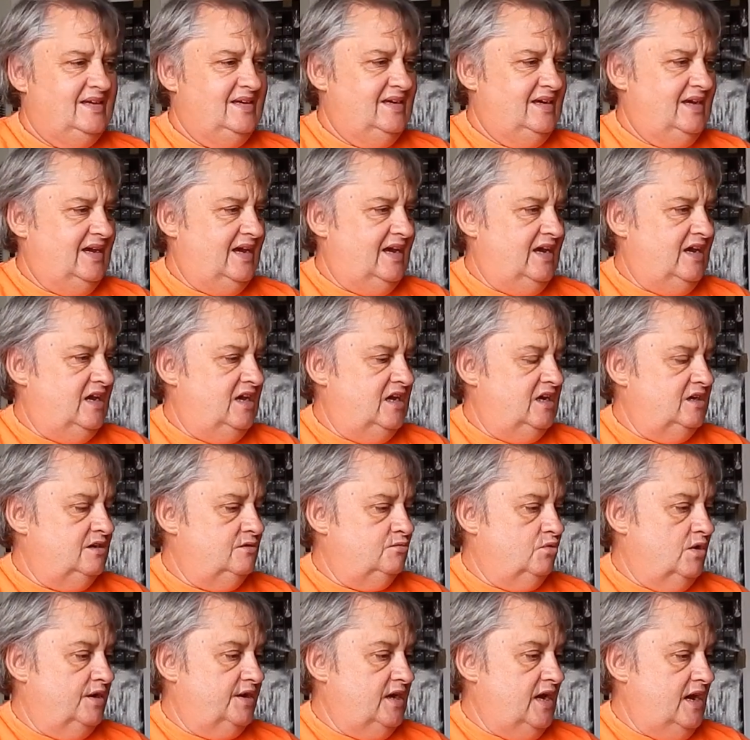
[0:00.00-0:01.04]
And
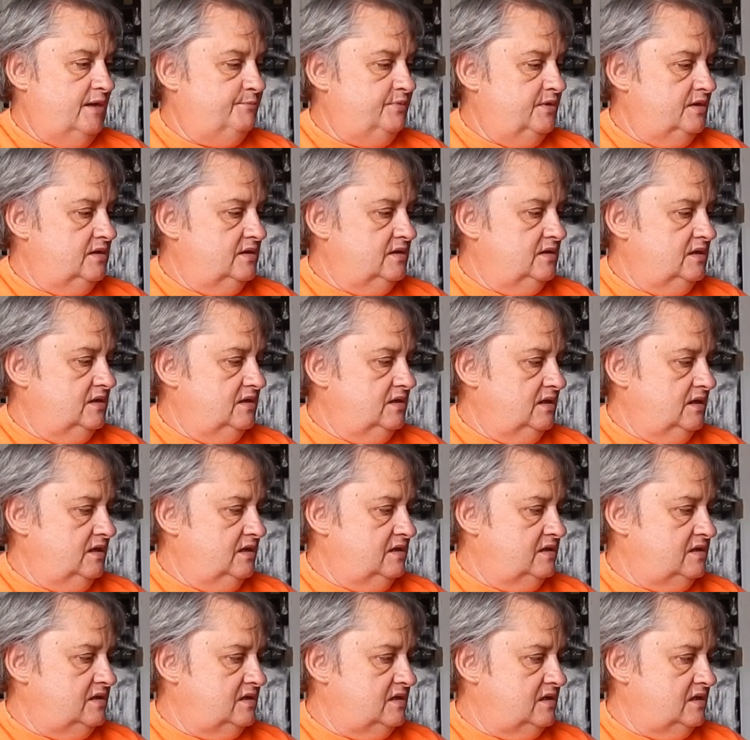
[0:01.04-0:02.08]
what happened
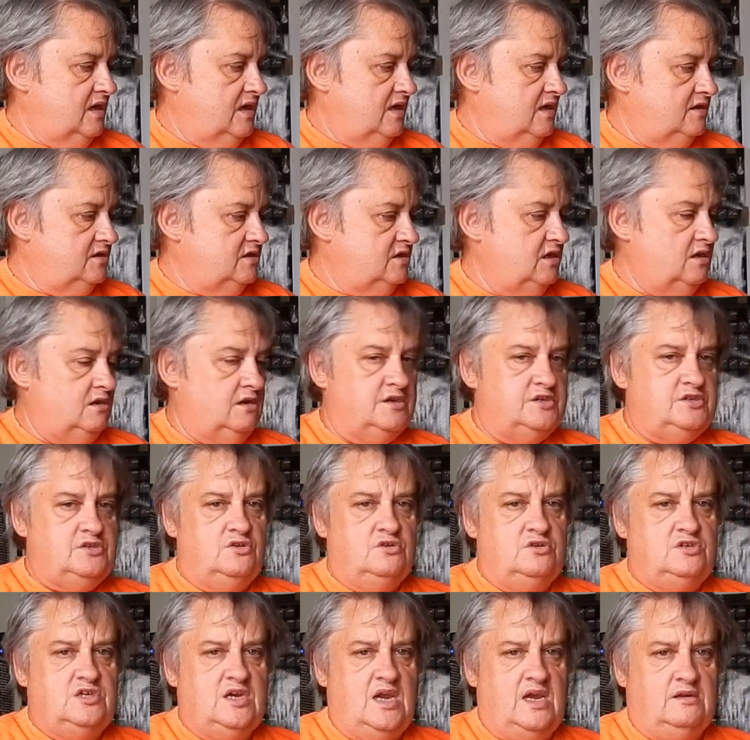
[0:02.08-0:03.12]
is that she lost her
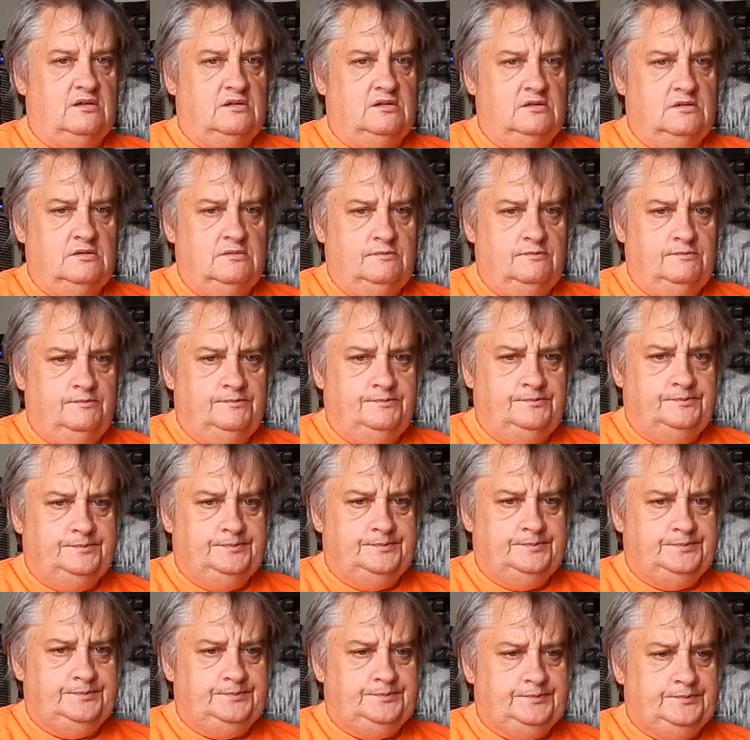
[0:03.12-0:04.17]
channel.
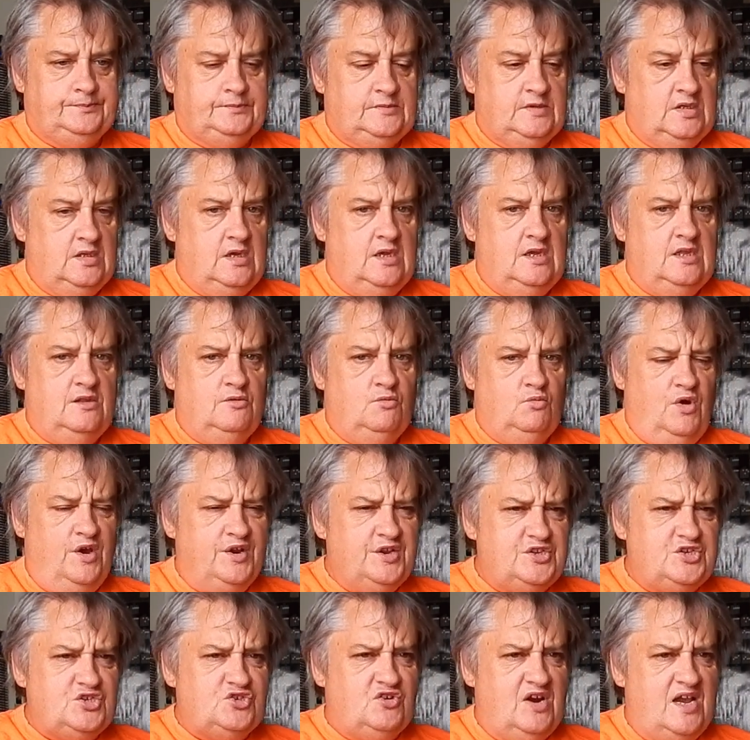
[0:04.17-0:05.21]
What a
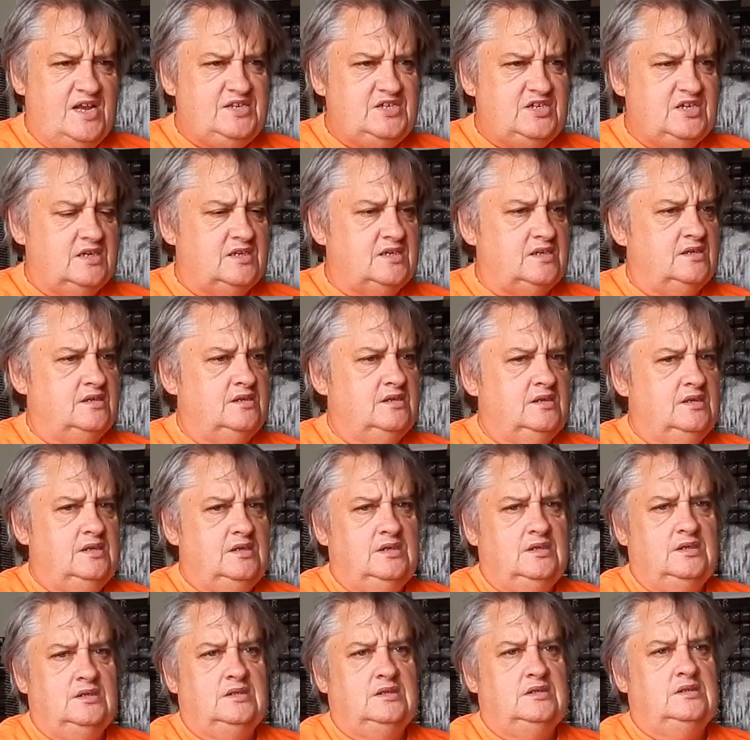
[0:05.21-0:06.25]
tragic.
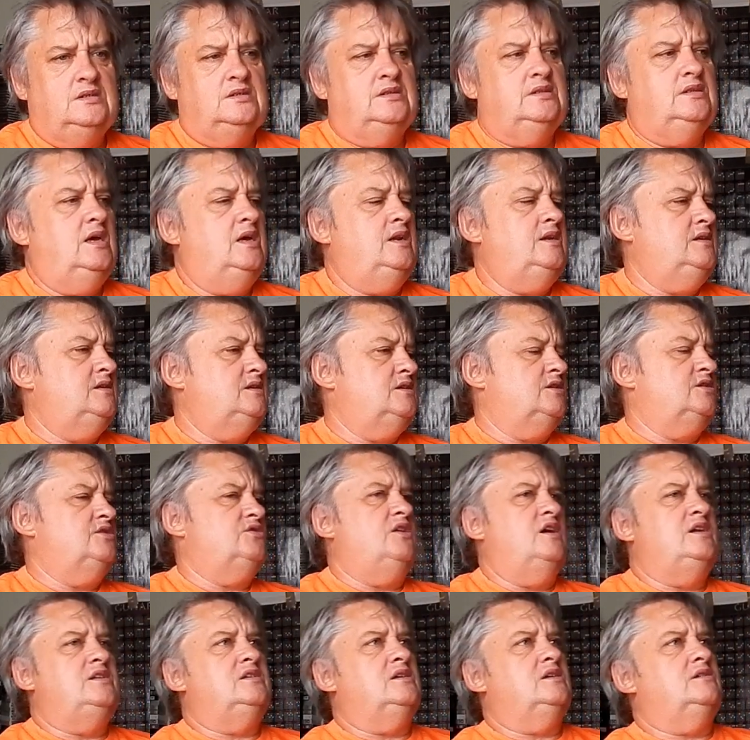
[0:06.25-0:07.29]
That is a
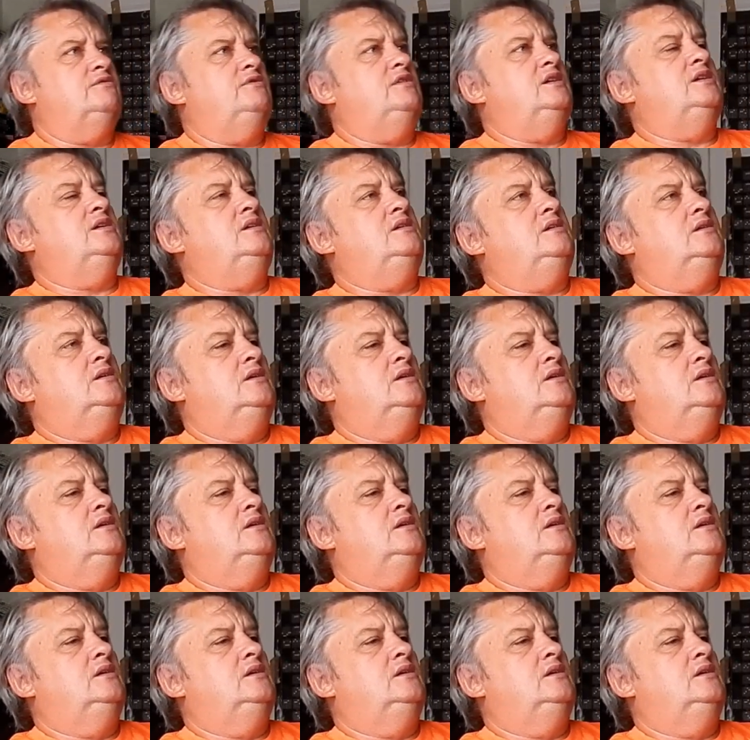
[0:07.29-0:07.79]
tragic, really.